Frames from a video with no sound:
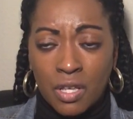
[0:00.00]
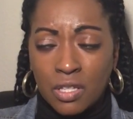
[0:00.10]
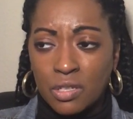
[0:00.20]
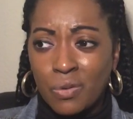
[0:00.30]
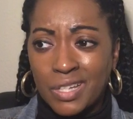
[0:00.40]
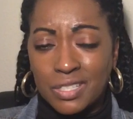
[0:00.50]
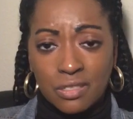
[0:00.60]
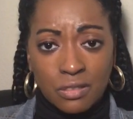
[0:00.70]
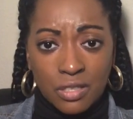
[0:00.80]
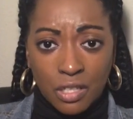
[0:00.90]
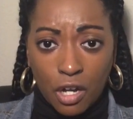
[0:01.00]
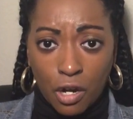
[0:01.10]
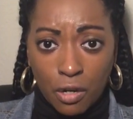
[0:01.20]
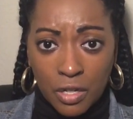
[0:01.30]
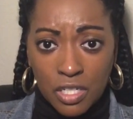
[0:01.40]
Do I still
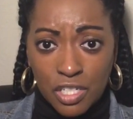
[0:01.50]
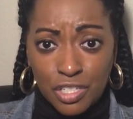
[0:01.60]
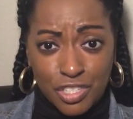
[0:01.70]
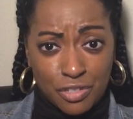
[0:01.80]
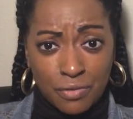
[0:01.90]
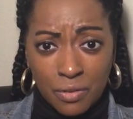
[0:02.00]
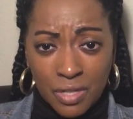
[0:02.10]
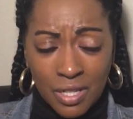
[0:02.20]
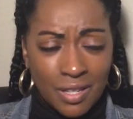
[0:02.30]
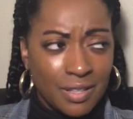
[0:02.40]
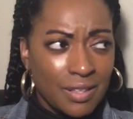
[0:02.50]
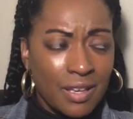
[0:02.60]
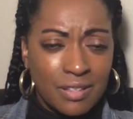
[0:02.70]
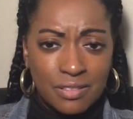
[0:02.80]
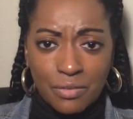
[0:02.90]
encourage chivalry?
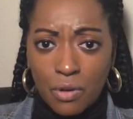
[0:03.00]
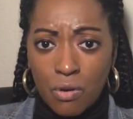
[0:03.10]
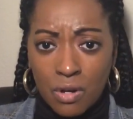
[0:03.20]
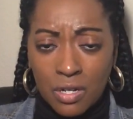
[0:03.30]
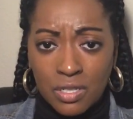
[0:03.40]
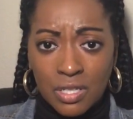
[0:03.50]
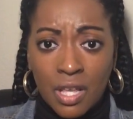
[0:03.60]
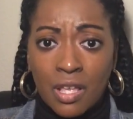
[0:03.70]
Yes, of course.